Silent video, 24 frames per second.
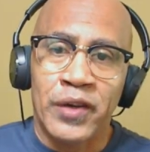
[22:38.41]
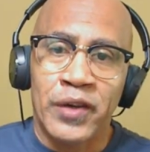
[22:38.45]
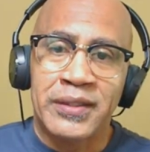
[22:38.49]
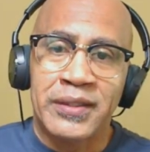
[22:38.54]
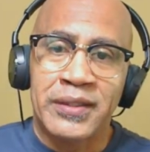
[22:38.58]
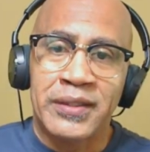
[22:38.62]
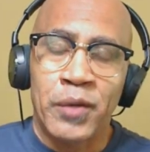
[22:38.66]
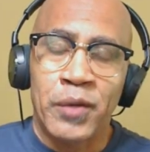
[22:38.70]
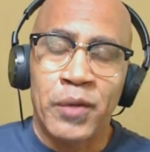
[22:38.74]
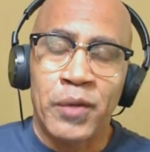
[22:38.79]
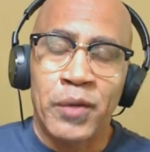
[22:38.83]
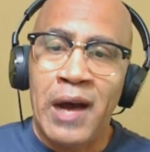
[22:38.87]
And we're
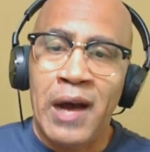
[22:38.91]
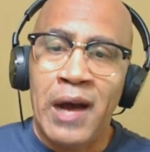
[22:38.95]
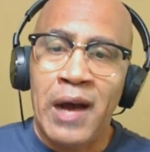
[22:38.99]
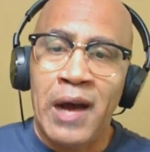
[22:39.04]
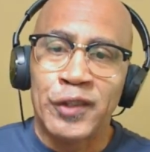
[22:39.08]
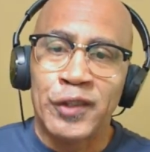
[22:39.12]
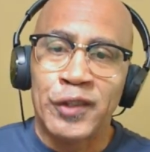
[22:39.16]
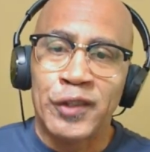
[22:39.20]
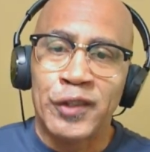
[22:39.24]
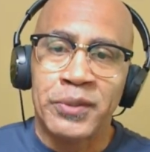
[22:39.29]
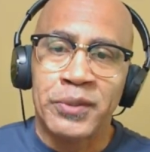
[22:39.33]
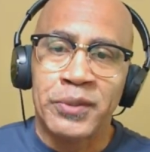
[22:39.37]
going to offer
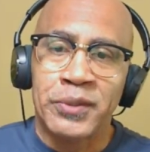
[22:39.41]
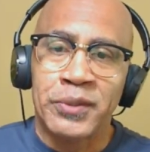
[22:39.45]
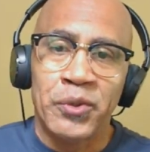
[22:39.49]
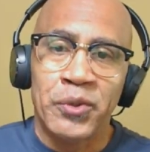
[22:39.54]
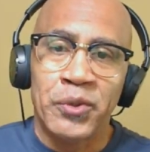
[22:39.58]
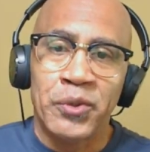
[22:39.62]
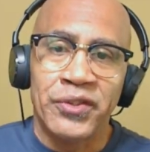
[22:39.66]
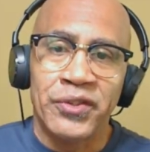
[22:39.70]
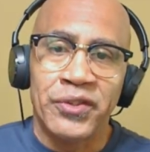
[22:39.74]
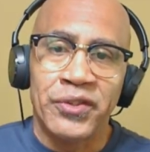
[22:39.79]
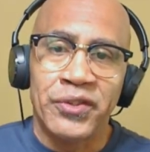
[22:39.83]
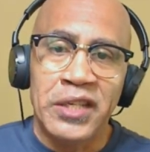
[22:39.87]
some
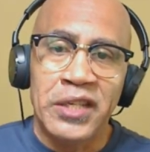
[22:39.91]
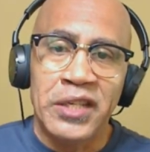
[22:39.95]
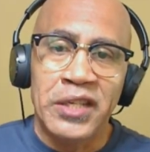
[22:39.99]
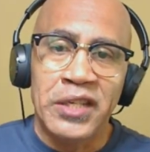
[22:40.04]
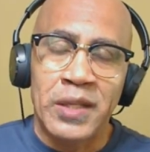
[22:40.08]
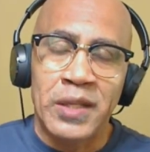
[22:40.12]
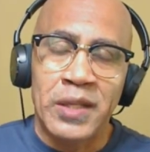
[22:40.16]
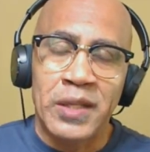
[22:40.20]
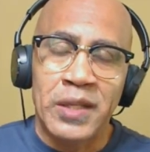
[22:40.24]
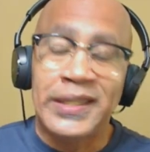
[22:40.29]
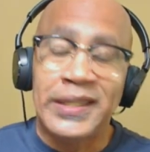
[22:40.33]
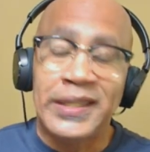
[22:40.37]
solutions in each of them
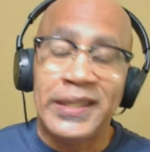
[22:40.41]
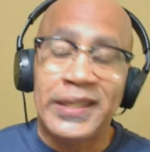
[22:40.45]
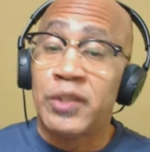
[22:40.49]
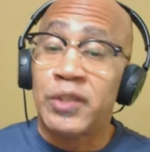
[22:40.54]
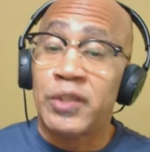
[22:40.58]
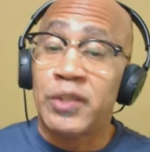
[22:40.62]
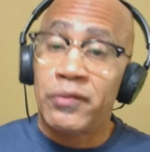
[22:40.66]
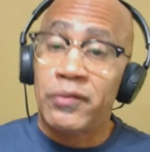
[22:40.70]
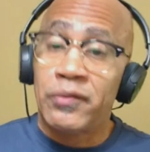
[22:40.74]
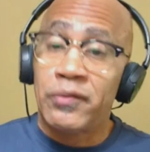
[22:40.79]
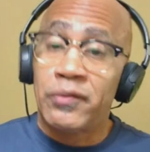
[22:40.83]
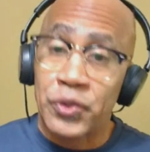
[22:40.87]
and tell you some of
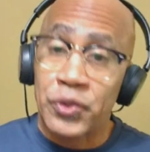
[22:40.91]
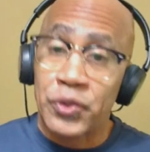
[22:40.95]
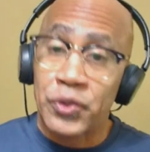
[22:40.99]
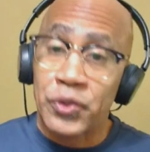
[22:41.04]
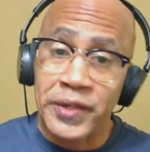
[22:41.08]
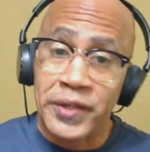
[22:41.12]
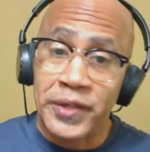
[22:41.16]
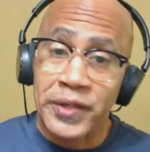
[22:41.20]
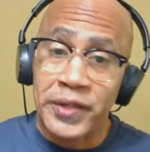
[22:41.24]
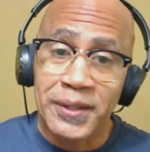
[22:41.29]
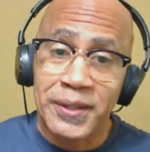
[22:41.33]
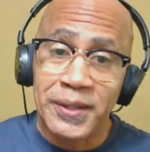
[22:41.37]
our
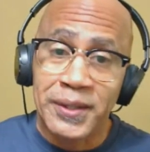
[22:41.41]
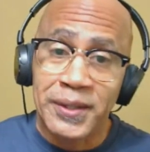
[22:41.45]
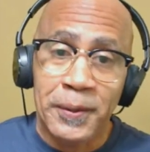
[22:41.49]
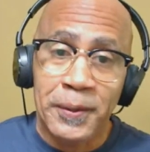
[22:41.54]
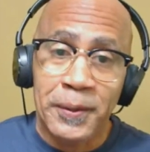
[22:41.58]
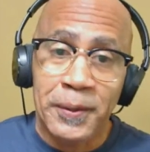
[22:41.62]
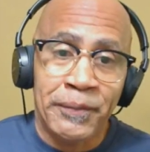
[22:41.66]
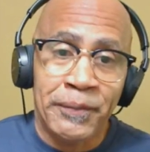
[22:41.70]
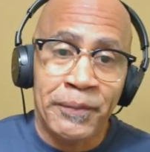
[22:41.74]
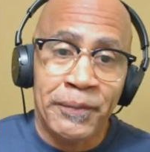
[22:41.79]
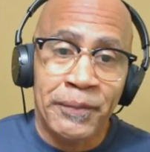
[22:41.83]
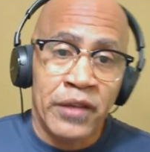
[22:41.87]
stories.
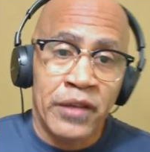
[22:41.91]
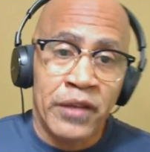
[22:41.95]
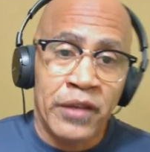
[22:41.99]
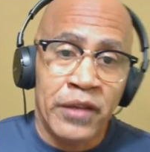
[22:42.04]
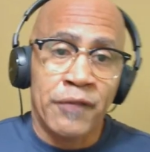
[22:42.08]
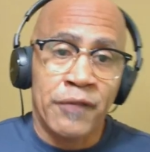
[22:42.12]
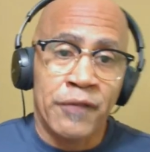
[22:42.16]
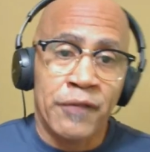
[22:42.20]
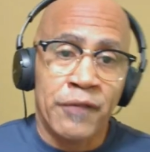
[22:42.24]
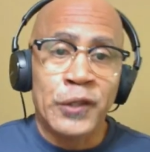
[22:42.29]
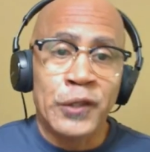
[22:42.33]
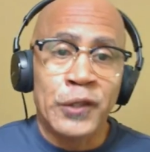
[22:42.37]
The
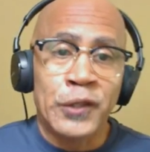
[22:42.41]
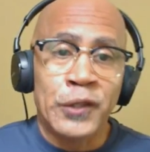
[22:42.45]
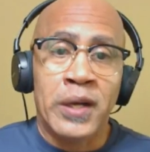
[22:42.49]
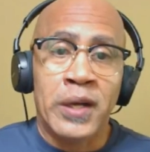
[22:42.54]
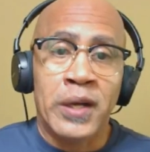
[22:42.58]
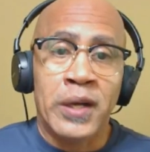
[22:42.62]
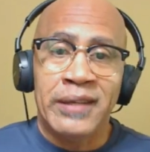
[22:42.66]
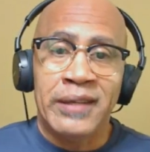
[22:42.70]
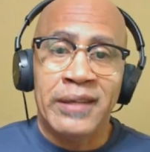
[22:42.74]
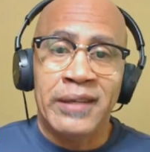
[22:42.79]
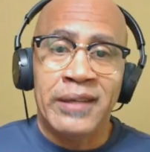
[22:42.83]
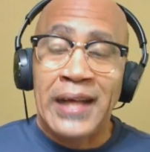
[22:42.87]
first one
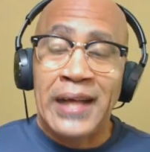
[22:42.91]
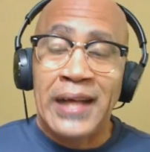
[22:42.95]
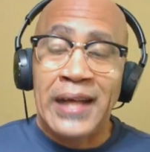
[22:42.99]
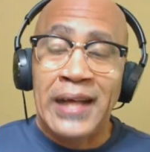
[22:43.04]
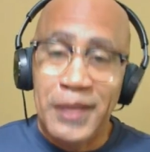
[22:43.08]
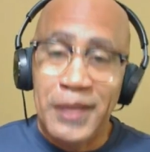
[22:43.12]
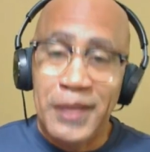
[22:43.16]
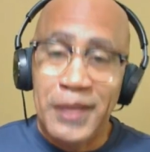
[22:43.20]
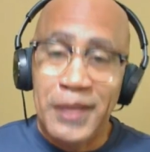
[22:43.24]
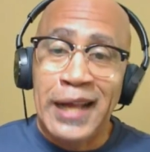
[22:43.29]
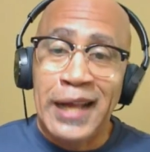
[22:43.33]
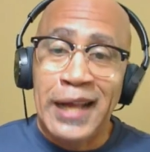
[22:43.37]
actually
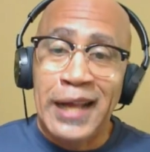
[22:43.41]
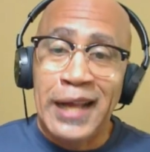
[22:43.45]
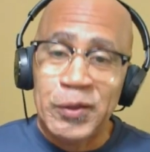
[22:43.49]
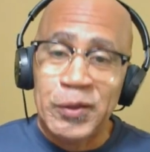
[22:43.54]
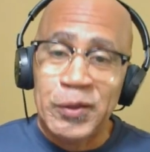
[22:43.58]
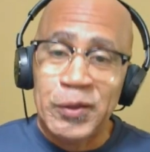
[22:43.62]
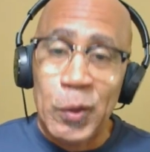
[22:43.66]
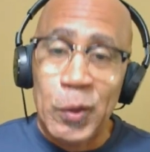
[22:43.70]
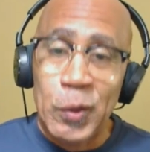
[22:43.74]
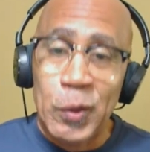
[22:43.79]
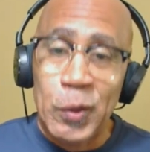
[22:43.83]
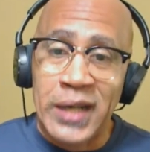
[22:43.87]
has to do
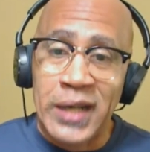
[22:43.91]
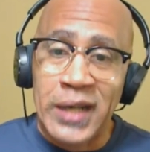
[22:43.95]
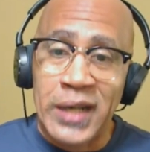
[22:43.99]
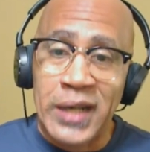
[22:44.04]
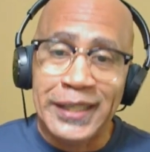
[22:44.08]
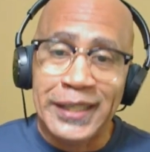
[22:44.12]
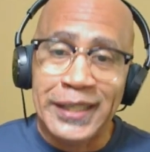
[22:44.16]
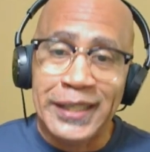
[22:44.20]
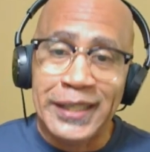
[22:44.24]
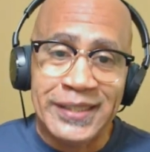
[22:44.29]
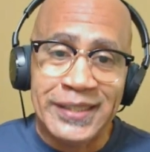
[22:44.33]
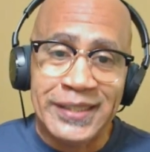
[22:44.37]
with what
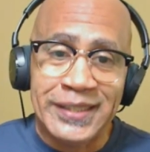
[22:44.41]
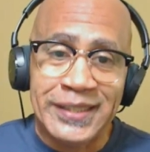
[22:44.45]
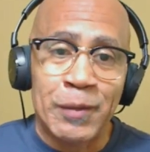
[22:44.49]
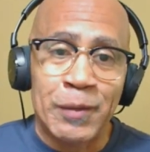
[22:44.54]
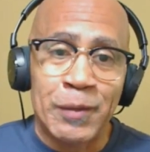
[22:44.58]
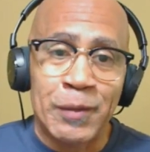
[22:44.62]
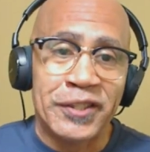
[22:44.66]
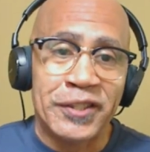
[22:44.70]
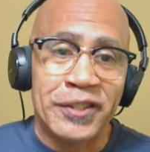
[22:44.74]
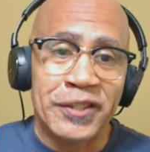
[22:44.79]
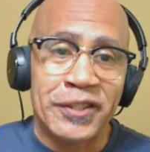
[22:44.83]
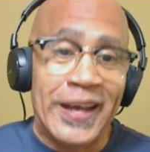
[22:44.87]
Arlene said, which
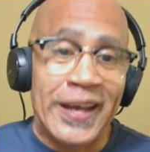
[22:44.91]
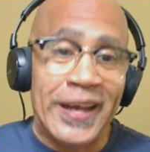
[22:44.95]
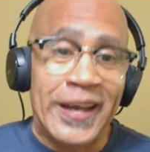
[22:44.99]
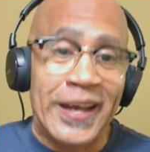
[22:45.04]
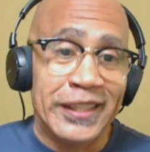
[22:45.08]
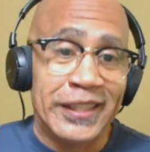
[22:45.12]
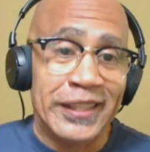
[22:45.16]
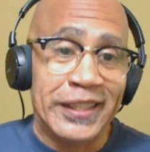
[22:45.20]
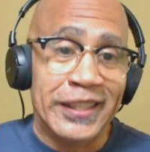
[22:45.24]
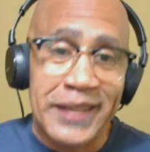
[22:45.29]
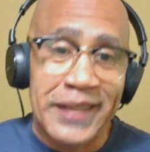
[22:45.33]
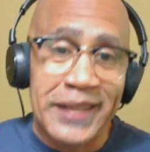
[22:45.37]
is finding the
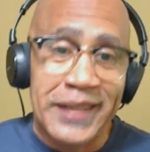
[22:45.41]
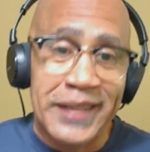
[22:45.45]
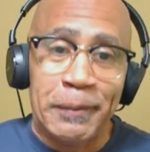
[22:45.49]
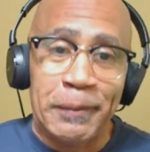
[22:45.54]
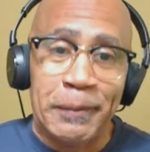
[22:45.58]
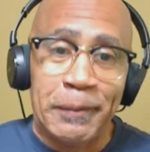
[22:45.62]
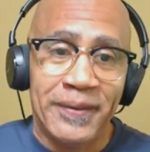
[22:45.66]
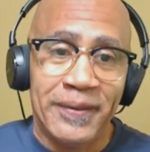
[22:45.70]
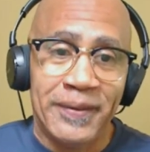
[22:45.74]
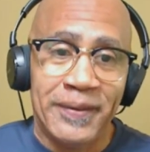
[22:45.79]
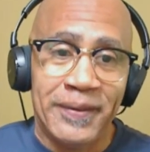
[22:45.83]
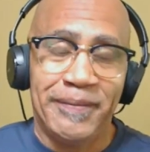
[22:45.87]
time
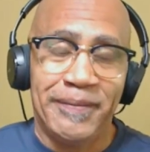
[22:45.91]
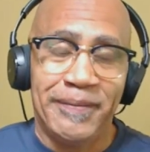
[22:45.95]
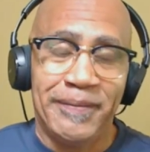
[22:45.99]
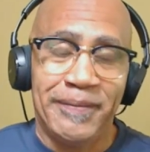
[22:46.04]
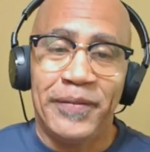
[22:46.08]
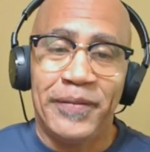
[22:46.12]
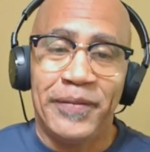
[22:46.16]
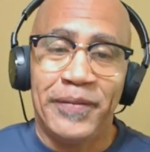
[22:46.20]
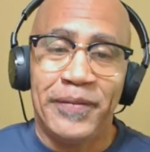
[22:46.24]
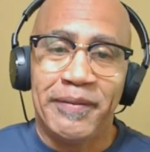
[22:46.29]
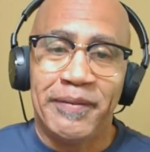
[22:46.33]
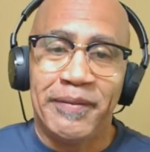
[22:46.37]

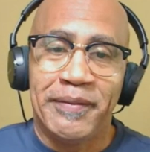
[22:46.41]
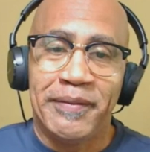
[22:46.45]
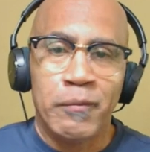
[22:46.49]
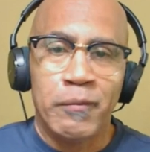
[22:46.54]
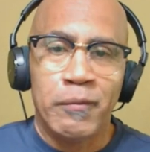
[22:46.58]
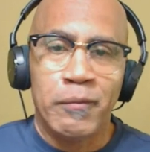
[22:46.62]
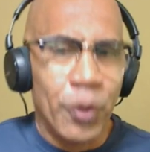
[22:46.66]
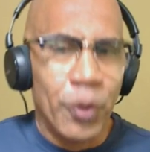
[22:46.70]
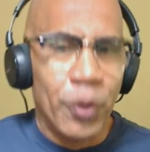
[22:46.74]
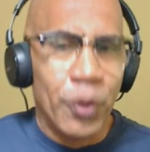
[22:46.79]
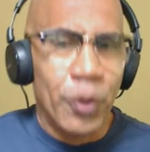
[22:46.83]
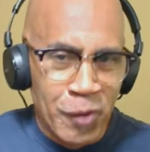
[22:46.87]

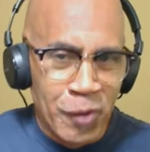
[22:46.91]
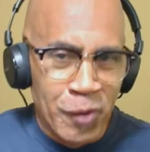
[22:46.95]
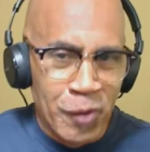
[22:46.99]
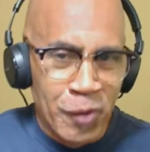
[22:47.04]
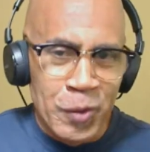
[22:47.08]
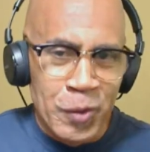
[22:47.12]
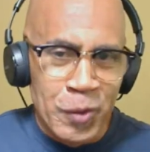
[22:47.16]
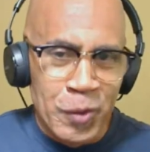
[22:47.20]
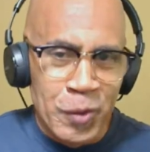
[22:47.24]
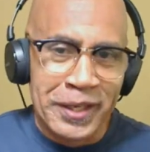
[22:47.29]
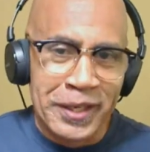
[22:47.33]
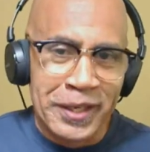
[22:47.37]
without
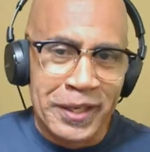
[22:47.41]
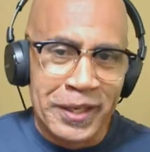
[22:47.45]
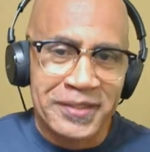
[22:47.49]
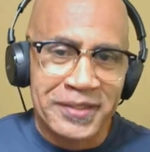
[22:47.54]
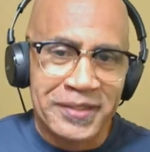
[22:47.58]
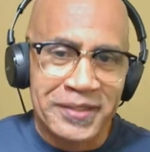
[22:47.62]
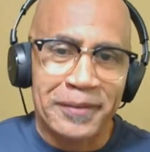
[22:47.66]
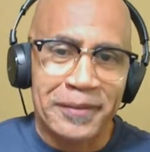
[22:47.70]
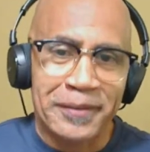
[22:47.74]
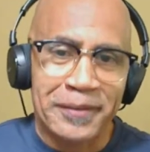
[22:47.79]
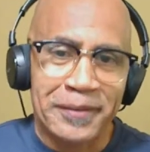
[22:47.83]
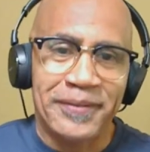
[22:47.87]
overworking yourself.
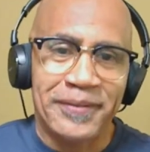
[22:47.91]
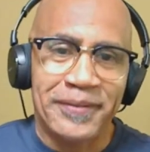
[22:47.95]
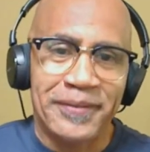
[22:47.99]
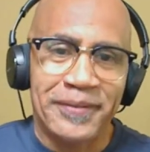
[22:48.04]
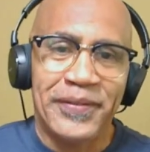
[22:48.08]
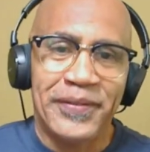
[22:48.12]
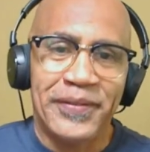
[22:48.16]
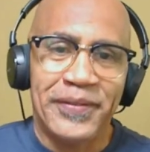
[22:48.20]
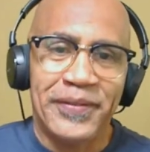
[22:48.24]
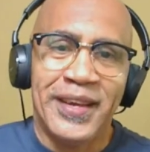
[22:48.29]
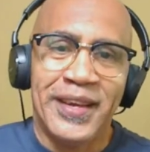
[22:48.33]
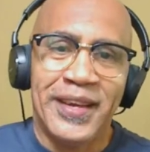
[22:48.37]

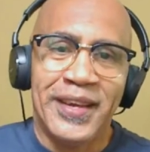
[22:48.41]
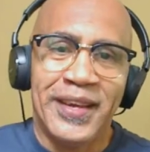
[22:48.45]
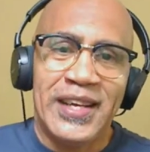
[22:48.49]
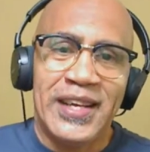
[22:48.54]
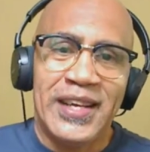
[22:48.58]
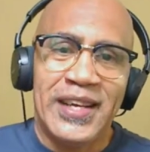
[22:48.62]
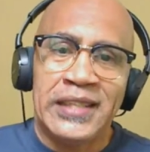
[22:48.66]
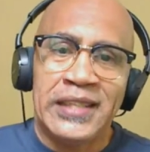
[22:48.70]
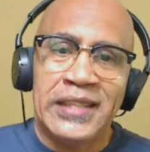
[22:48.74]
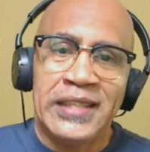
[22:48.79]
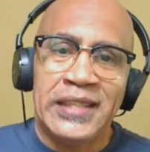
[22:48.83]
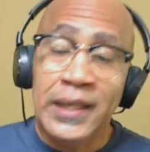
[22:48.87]

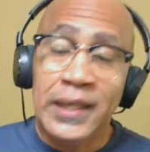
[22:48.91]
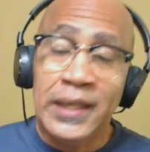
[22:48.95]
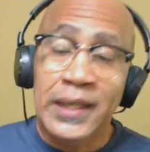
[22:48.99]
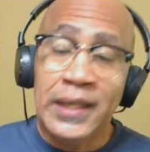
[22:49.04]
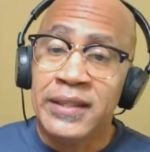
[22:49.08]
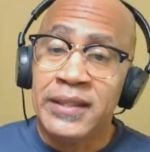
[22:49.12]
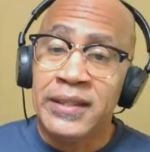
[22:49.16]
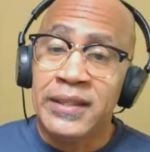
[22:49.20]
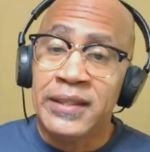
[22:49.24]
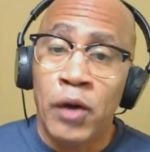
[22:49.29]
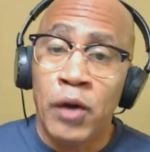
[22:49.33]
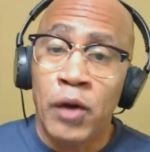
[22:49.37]
The second is
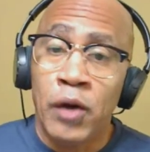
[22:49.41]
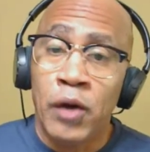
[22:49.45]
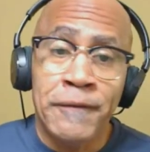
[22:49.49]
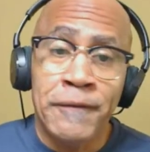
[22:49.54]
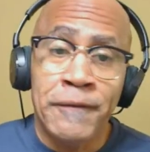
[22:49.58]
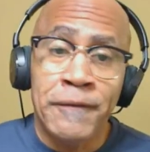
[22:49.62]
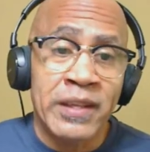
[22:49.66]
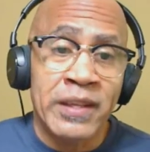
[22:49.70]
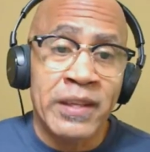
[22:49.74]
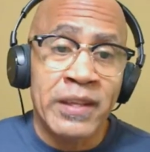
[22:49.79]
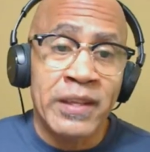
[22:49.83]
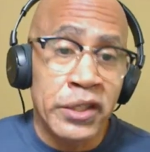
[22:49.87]
how to find
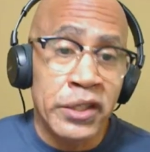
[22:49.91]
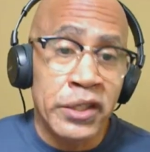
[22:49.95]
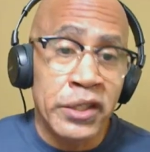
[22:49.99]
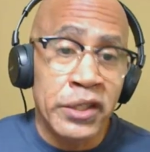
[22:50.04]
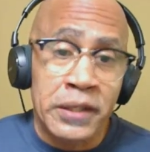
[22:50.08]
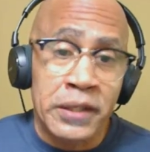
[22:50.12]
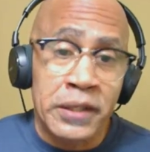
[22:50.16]
the budget.